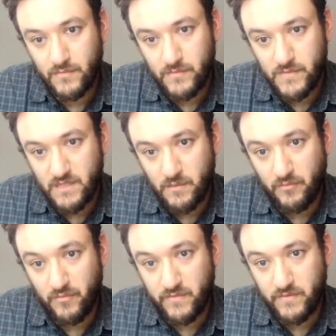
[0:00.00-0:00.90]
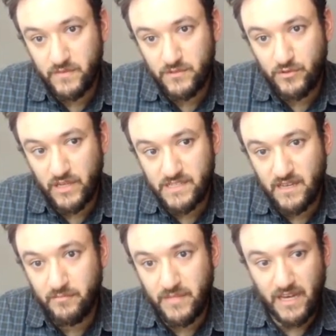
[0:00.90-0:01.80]
some
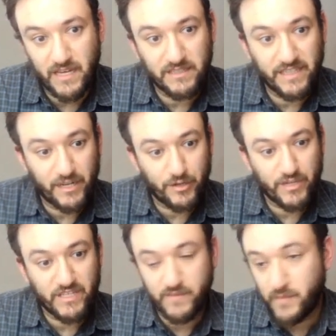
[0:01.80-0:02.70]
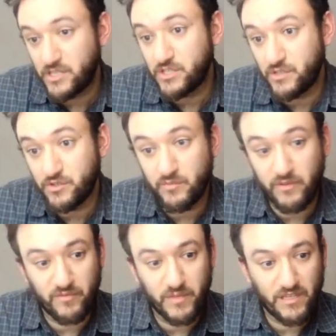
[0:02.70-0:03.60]
linear transformations you should be
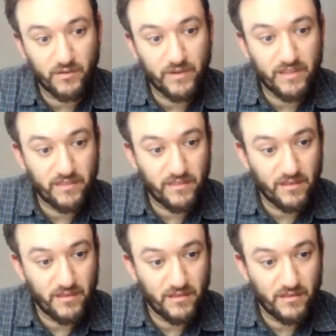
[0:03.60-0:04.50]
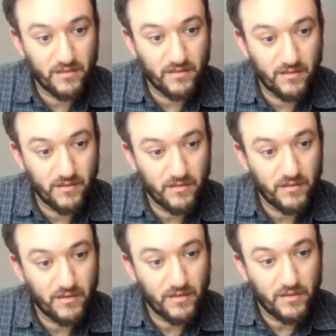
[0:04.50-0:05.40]
familiar with.
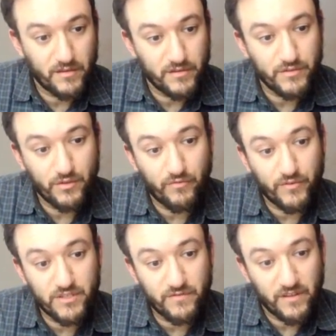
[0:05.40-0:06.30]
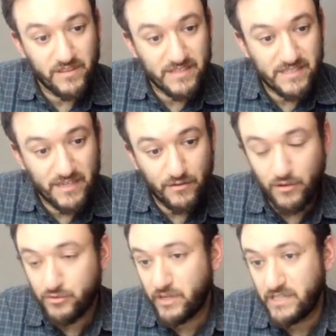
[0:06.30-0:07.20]
So first of all, the 0
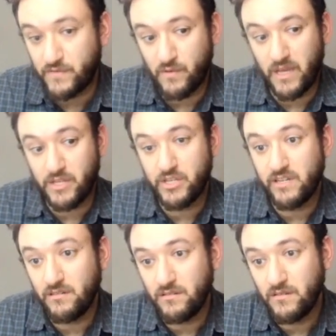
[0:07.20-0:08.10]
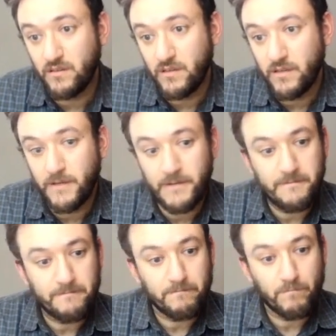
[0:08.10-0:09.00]
transformation.
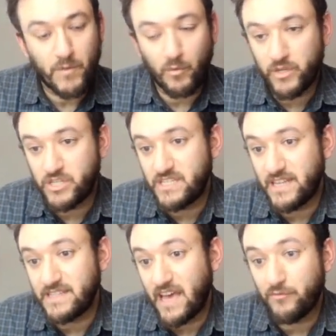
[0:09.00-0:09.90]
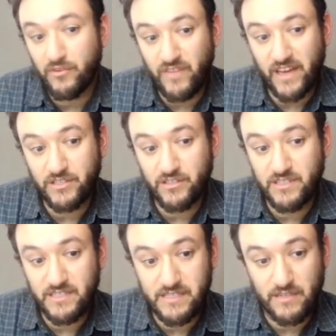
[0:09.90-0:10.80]
which sends every vector
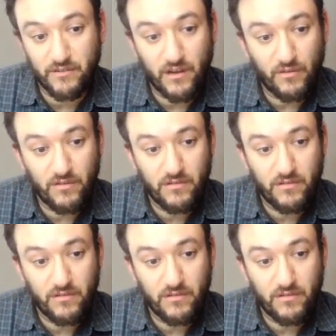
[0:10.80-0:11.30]
to 0,